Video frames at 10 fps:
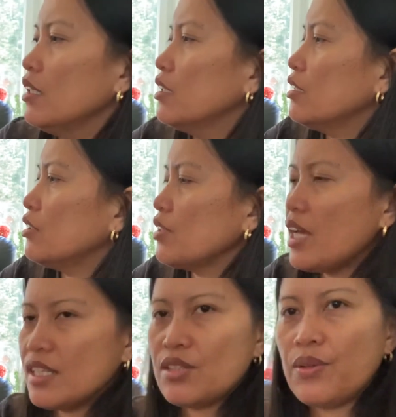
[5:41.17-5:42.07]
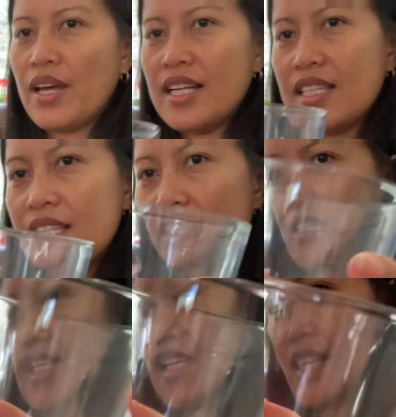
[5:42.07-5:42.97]
So yeah, so that's
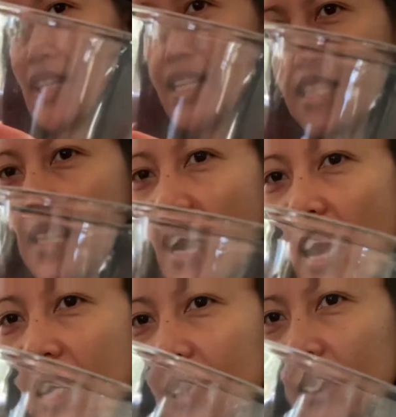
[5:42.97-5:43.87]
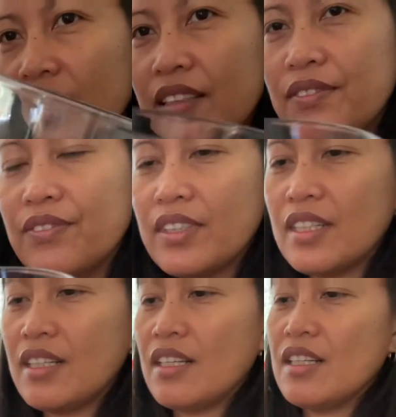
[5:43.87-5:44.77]
the handle.
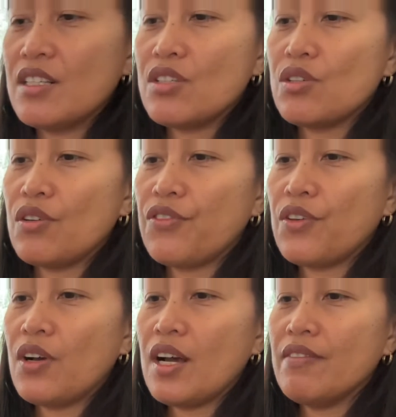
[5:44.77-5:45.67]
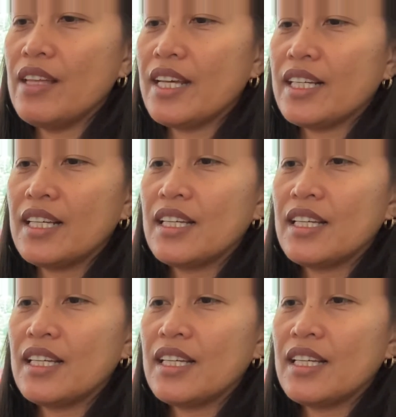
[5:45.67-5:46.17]
So if you have like